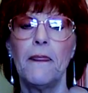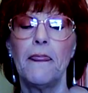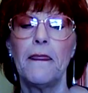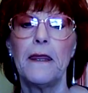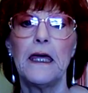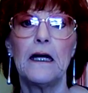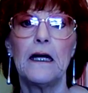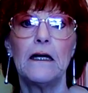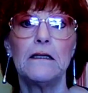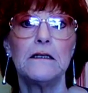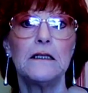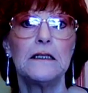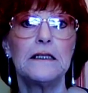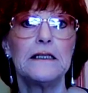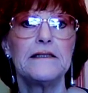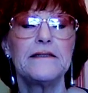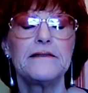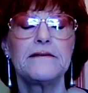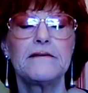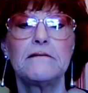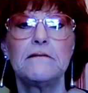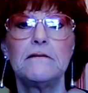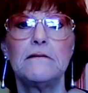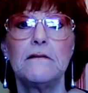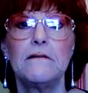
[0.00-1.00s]
It
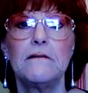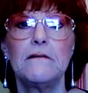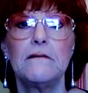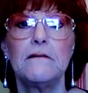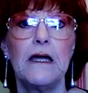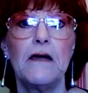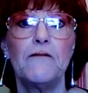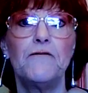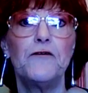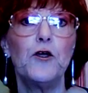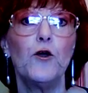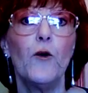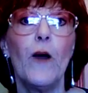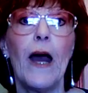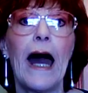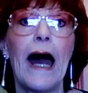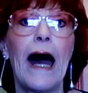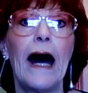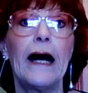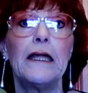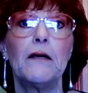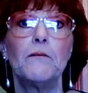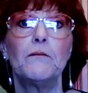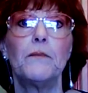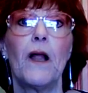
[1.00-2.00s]
is, if you
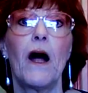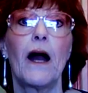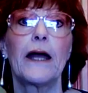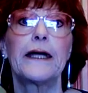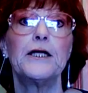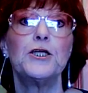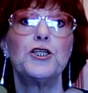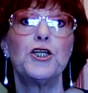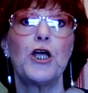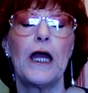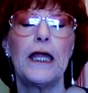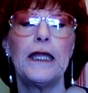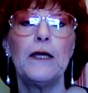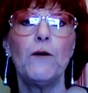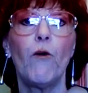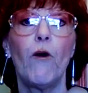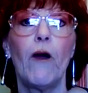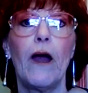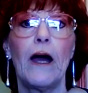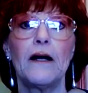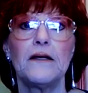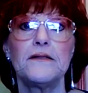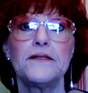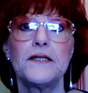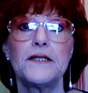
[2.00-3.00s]
had a blockage
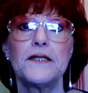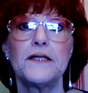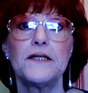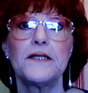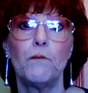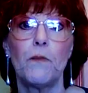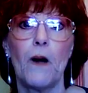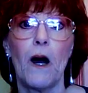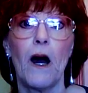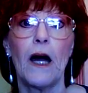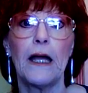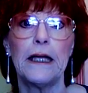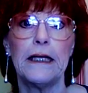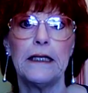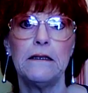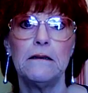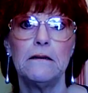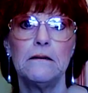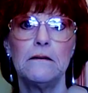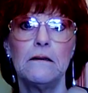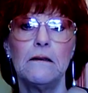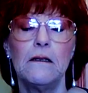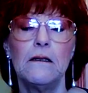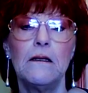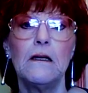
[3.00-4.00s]
anywhere else in your body
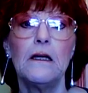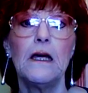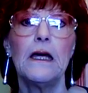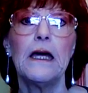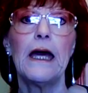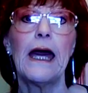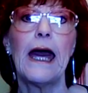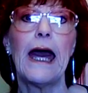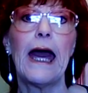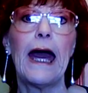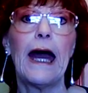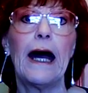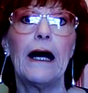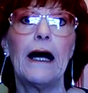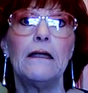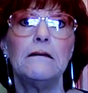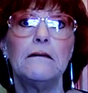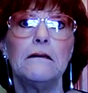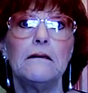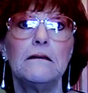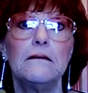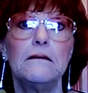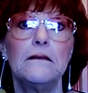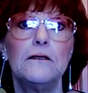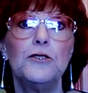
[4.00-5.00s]
and
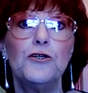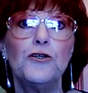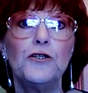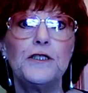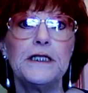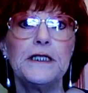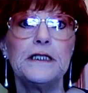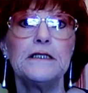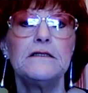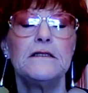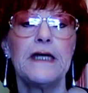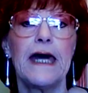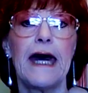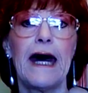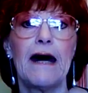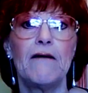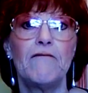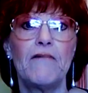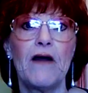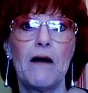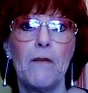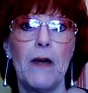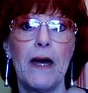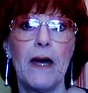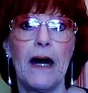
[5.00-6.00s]
you didn't have
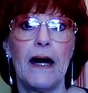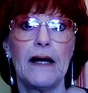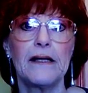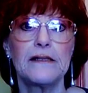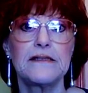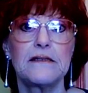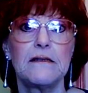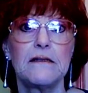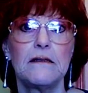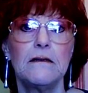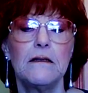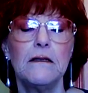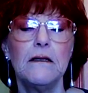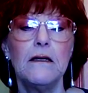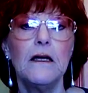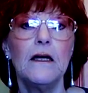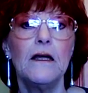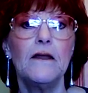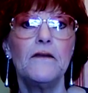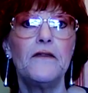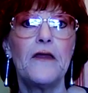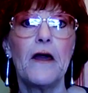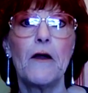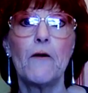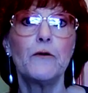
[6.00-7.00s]
MS,
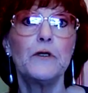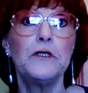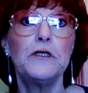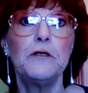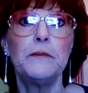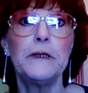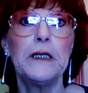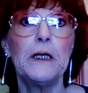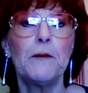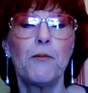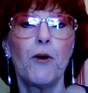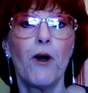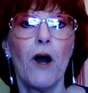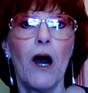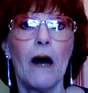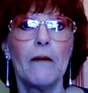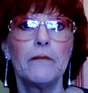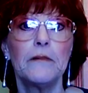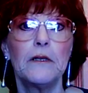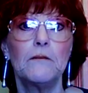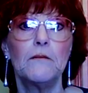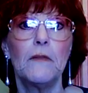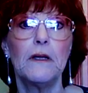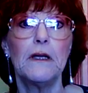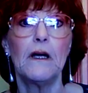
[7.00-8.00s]
there wouldn't be a
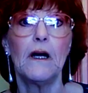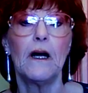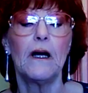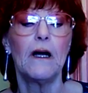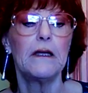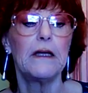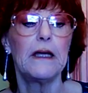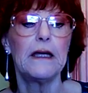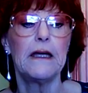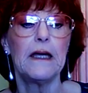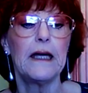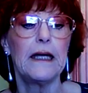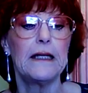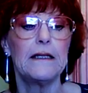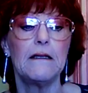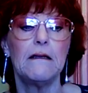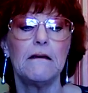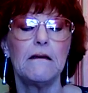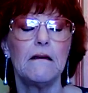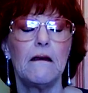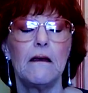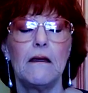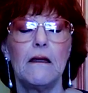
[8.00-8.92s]
problem. It